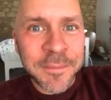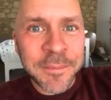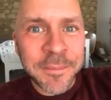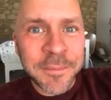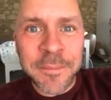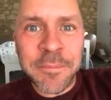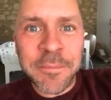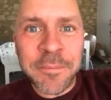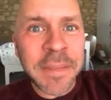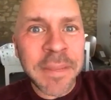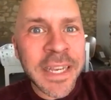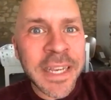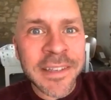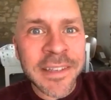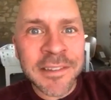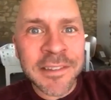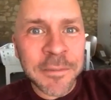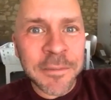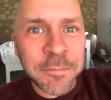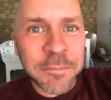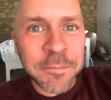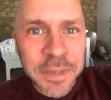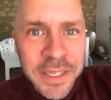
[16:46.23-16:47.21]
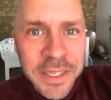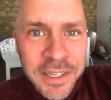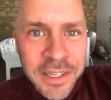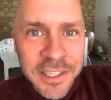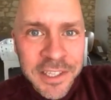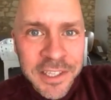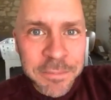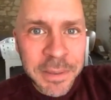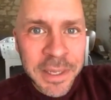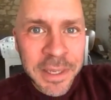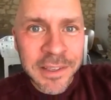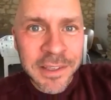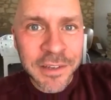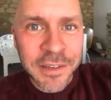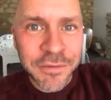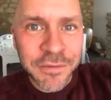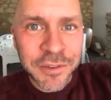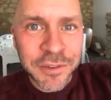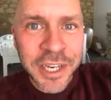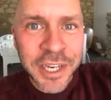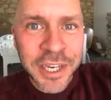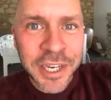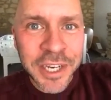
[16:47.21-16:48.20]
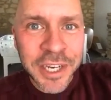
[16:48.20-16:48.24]
made some big expensive
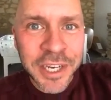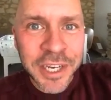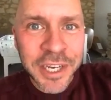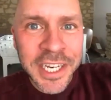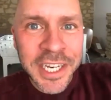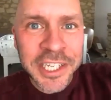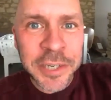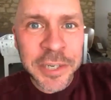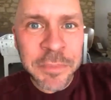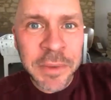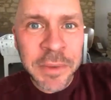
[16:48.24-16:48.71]
change in my life,